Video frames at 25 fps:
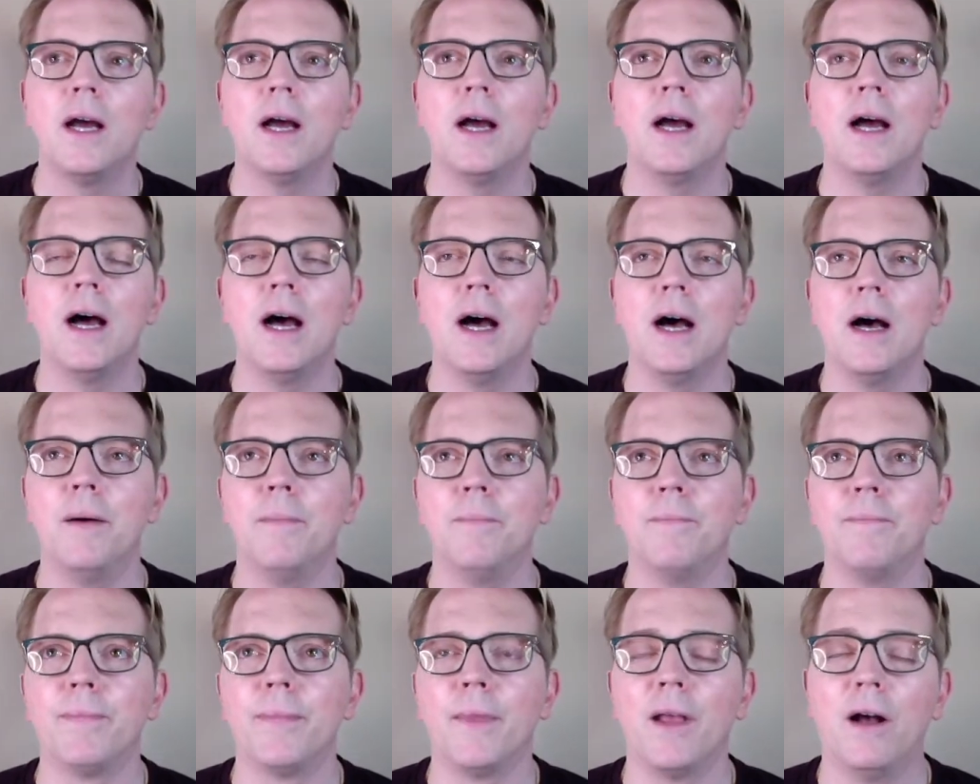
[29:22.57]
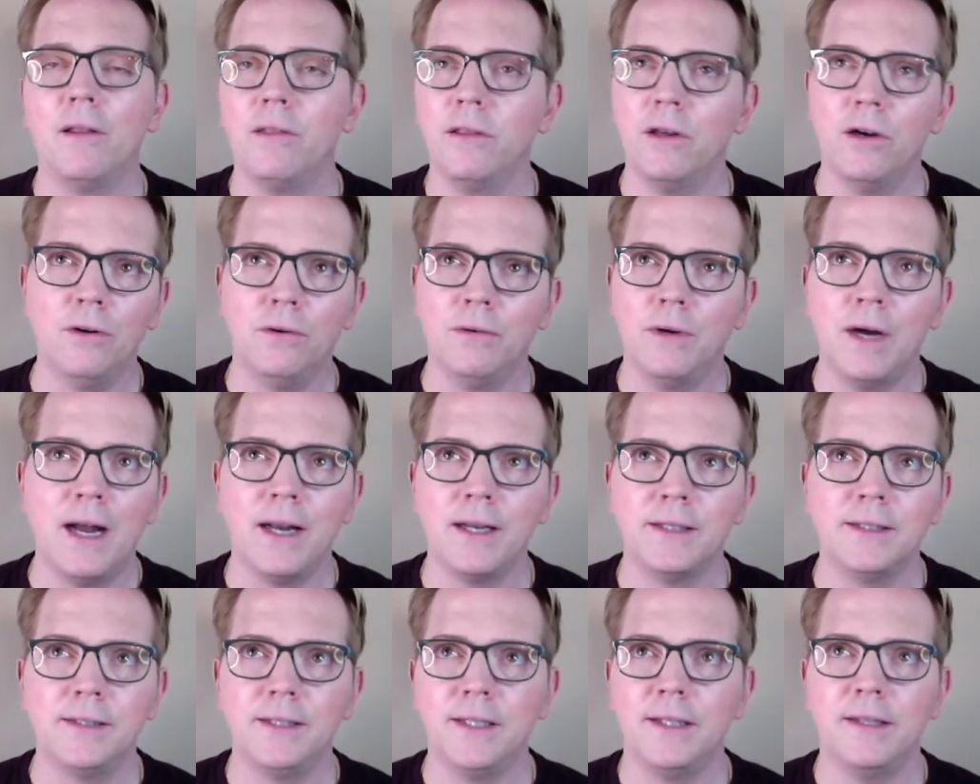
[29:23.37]
um, although
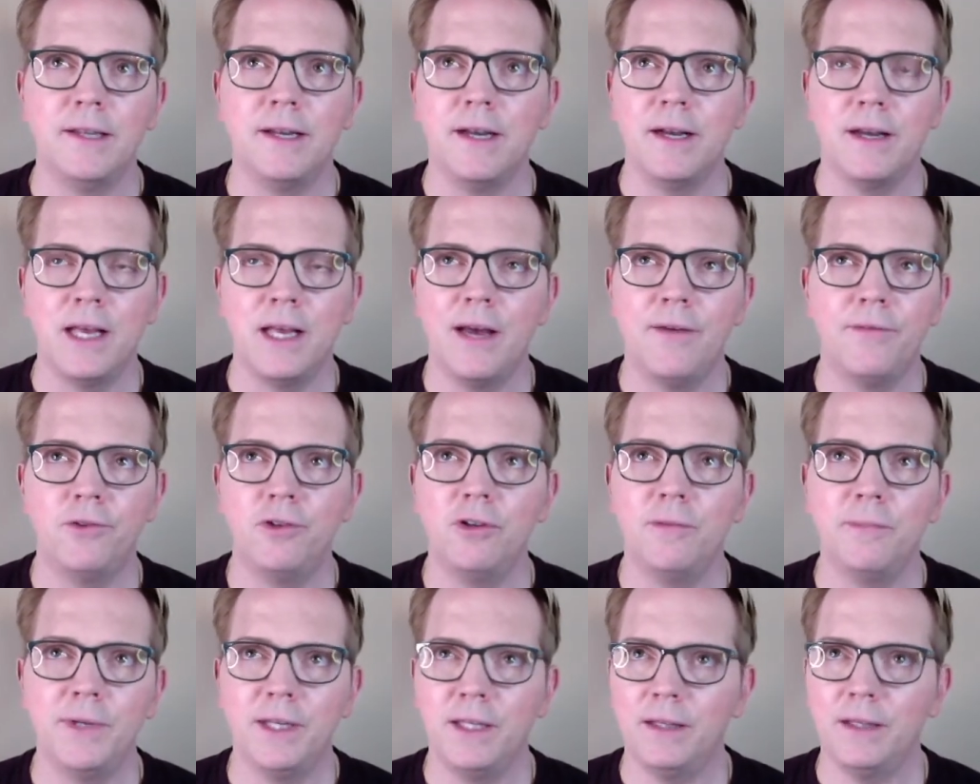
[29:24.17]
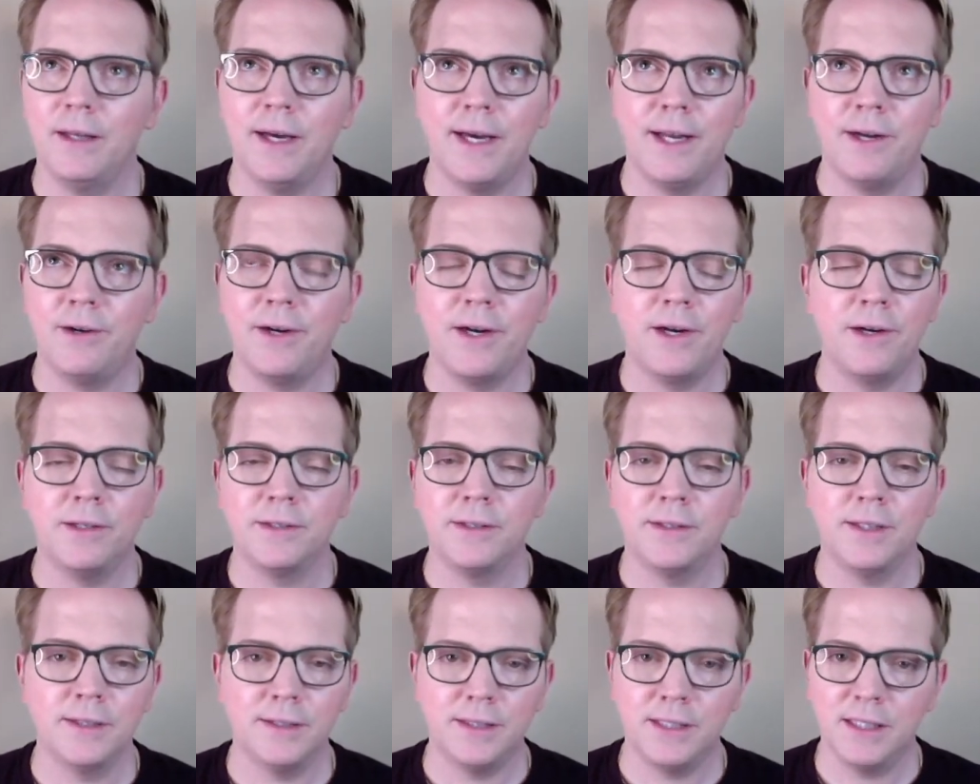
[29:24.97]
honestly, they didn't have too many lighter air
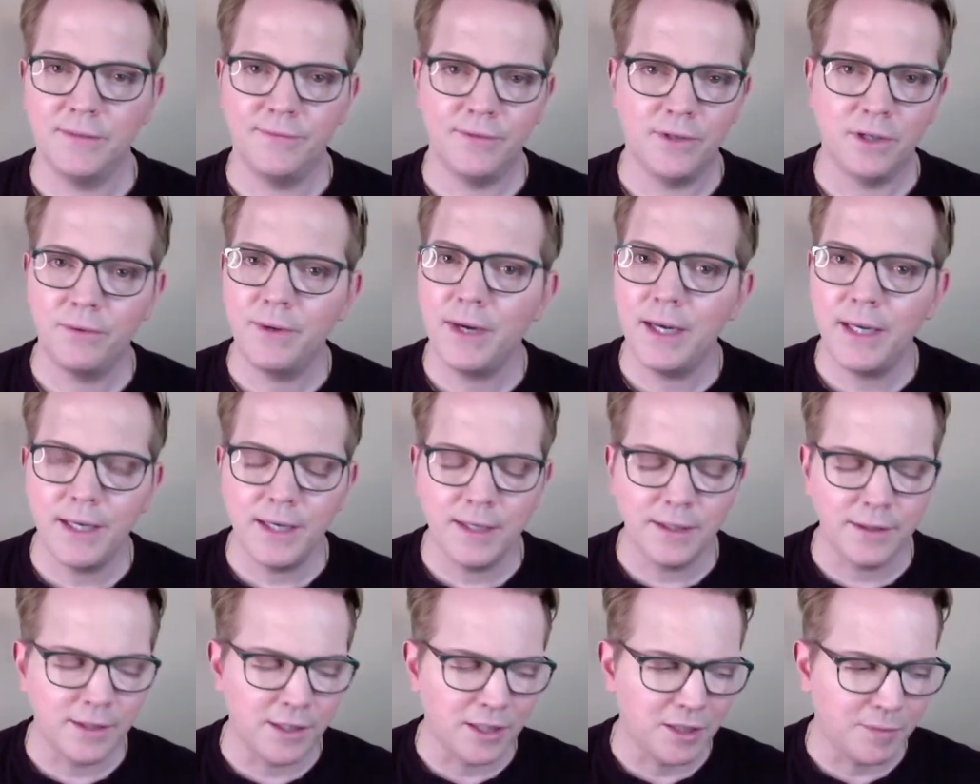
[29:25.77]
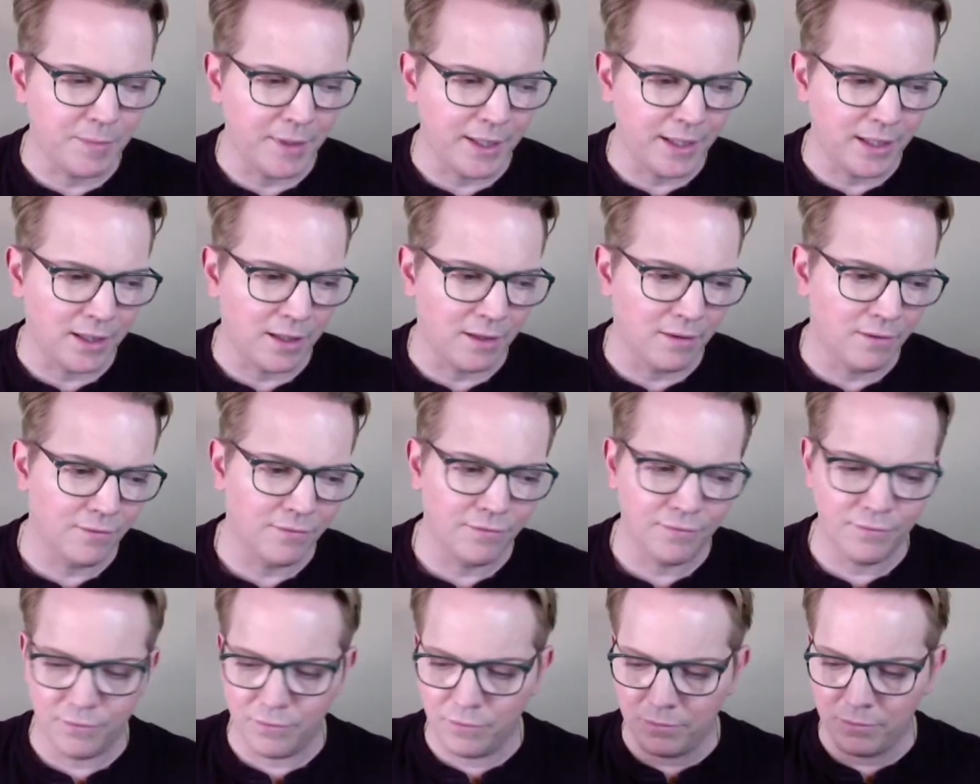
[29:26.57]
sensitive ingredients to speak
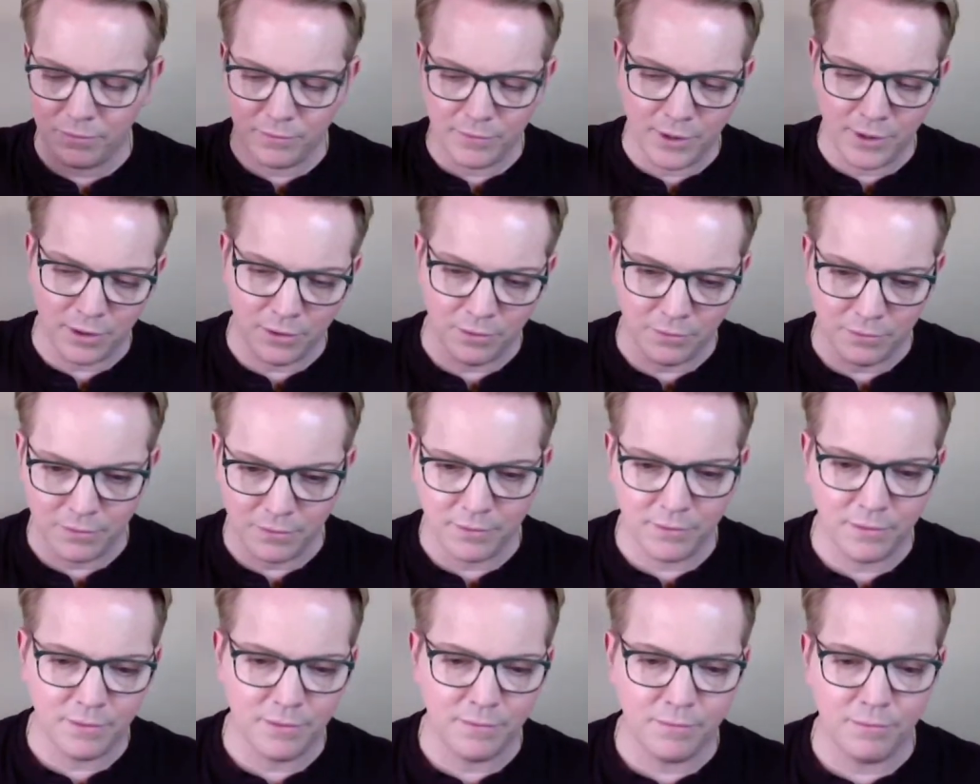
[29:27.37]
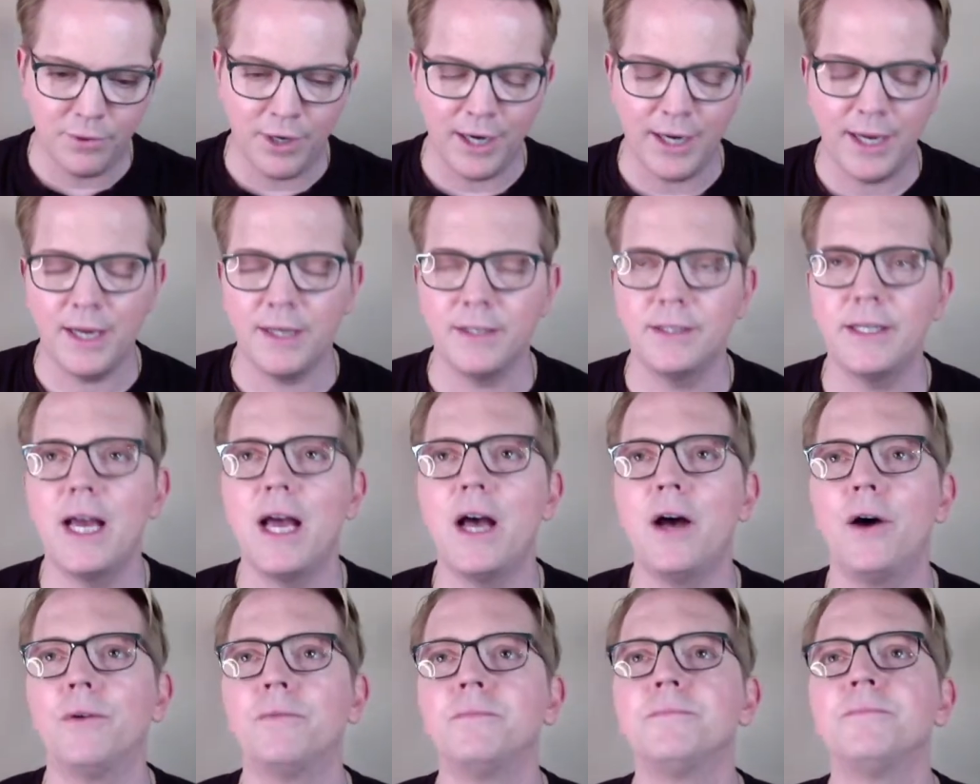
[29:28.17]
of, you know, breaking
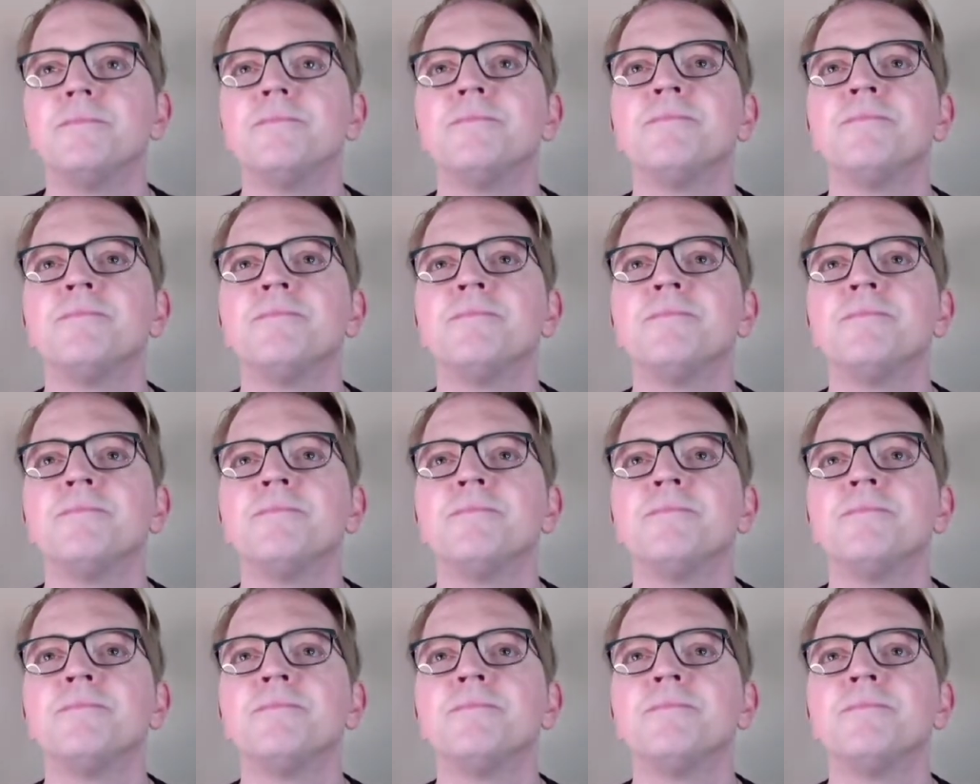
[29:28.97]
down.